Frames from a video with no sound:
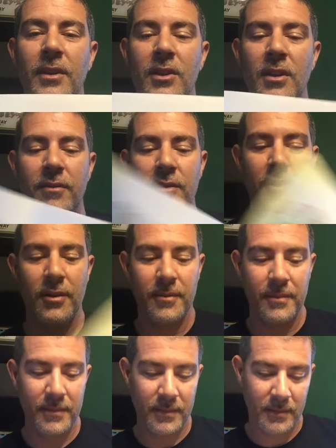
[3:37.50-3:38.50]
Governor.
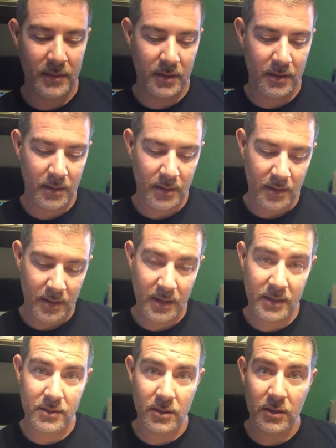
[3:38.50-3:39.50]

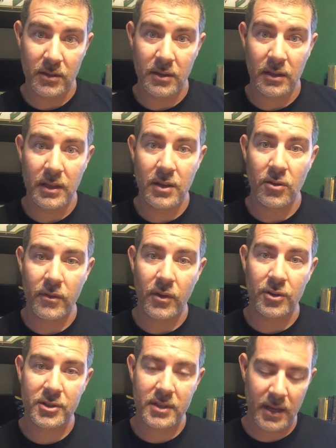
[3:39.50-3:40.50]
He's the leader of
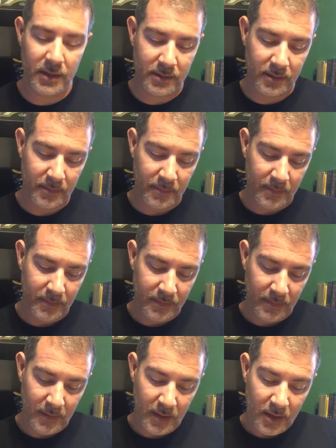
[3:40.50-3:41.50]
our state.
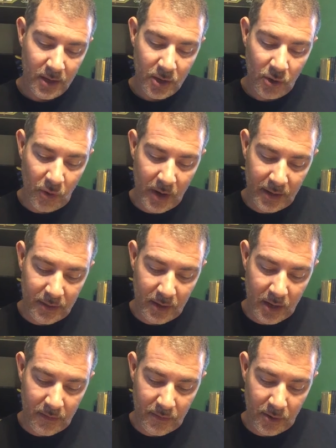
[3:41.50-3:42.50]
Greg the
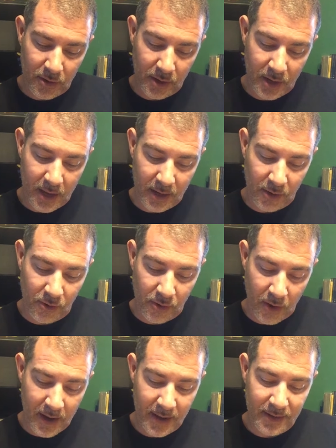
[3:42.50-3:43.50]
governor got a
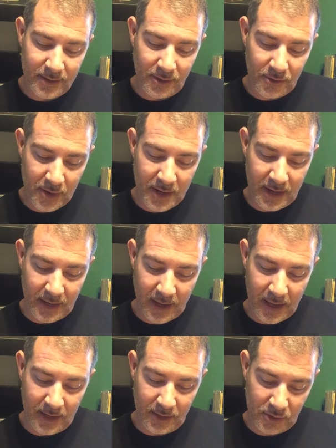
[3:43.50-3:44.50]
grand greeting
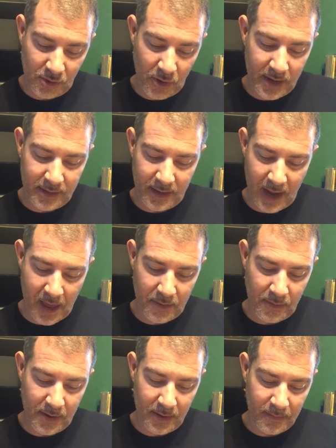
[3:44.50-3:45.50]
at his great
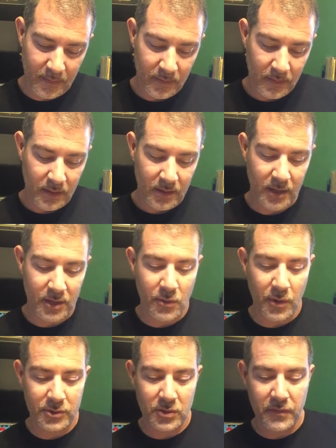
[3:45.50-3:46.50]
gathering. Can
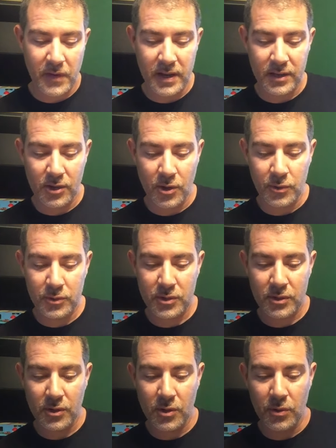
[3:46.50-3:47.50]
you also find
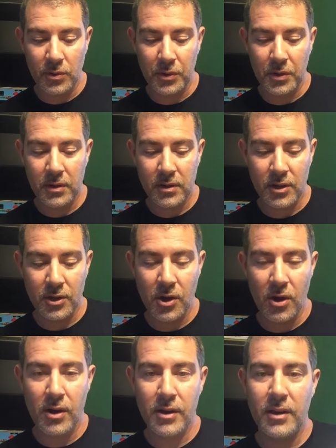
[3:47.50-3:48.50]
ghost, gold,
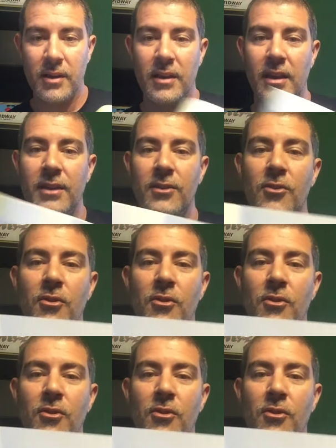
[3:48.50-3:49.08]
gong, and